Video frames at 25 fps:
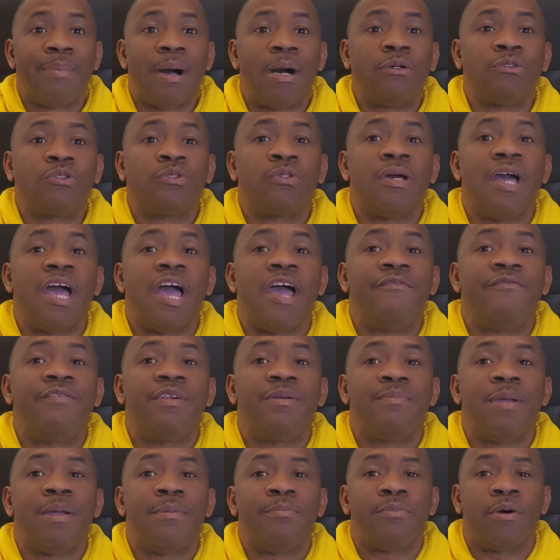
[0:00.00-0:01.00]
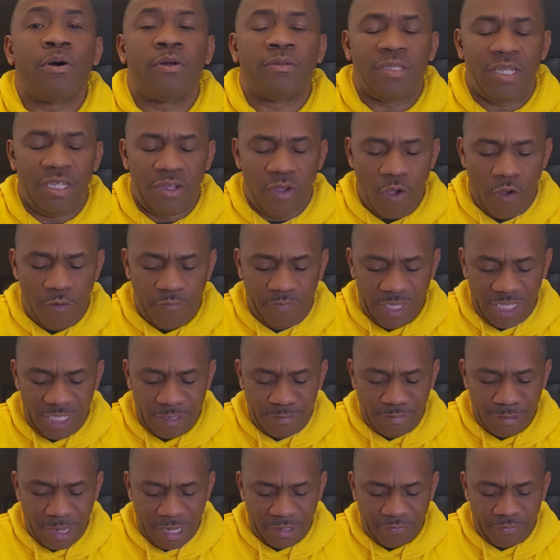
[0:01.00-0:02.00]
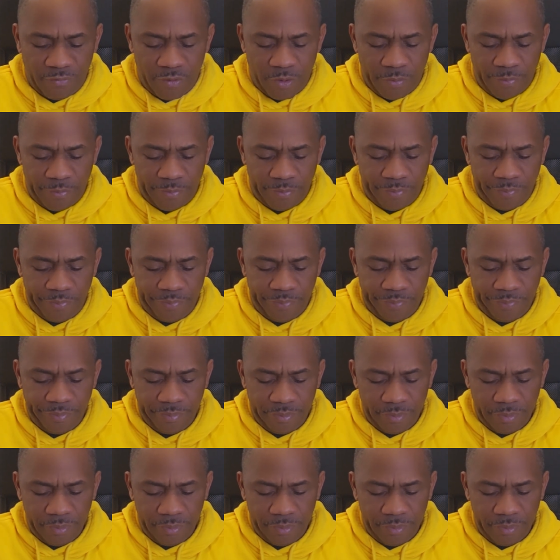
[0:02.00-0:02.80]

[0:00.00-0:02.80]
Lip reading: And abound to every member of this platform.